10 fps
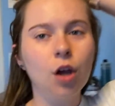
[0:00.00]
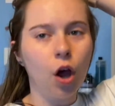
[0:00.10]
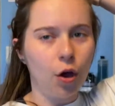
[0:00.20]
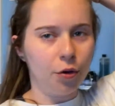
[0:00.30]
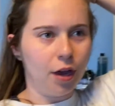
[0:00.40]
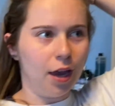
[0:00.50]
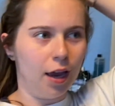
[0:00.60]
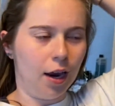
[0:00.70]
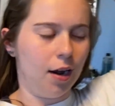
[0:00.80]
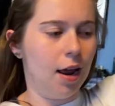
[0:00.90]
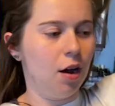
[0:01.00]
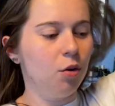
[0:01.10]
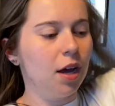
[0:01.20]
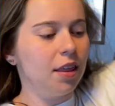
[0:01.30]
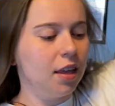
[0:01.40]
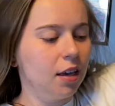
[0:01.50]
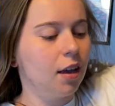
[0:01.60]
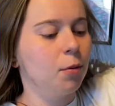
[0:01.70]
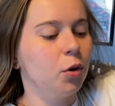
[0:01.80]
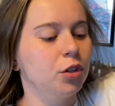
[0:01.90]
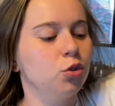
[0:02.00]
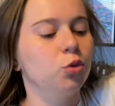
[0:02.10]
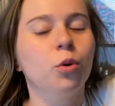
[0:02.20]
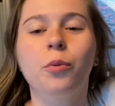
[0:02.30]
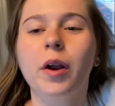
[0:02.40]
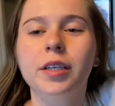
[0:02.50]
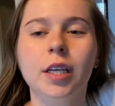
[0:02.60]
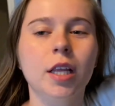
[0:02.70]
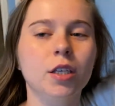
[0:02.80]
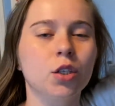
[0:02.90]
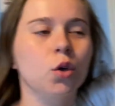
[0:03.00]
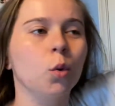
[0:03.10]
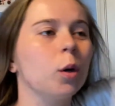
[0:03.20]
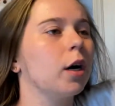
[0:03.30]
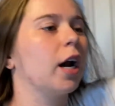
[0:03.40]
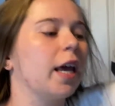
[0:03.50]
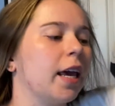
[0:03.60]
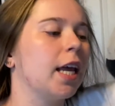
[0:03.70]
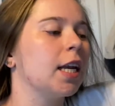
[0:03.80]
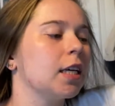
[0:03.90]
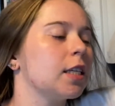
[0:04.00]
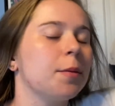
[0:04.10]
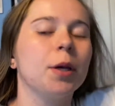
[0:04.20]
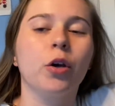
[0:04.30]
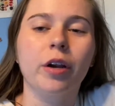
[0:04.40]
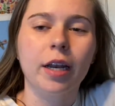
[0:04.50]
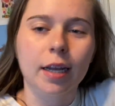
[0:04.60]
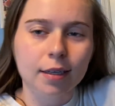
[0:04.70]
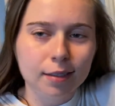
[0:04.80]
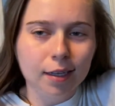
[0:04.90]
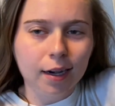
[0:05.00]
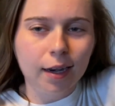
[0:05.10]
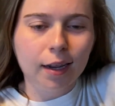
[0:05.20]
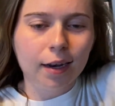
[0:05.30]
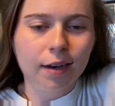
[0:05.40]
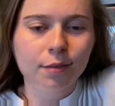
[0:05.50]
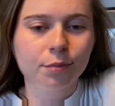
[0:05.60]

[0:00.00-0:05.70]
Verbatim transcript: Okay, now I think I'm going to run to the store and get some ingredients that I need.